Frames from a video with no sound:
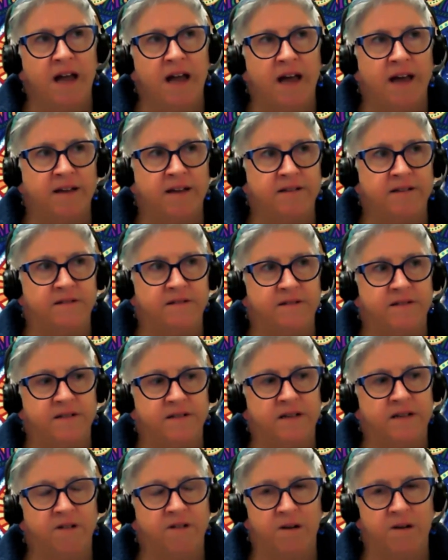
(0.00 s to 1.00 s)
and
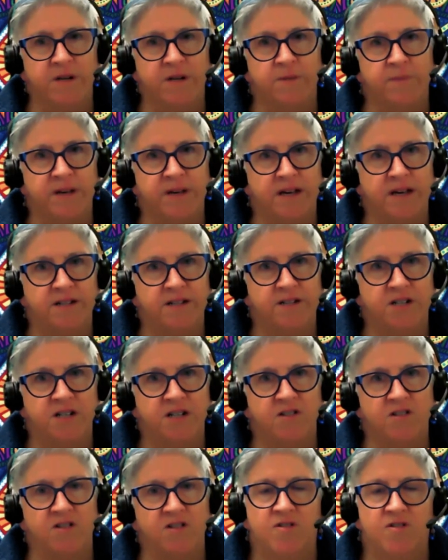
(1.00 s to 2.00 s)
a great many
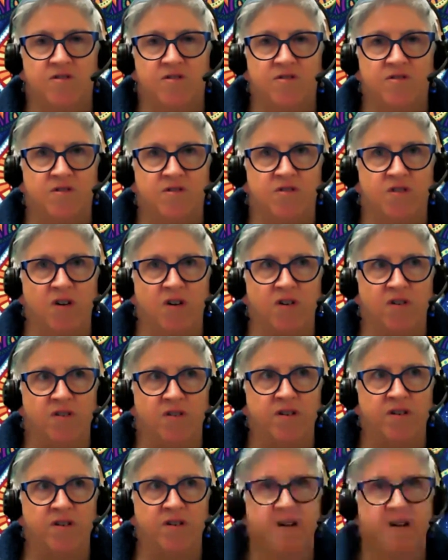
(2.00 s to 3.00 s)
PHNs do.
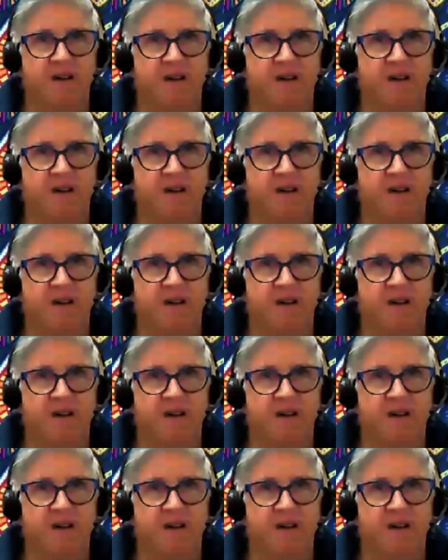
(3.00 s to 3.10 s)
So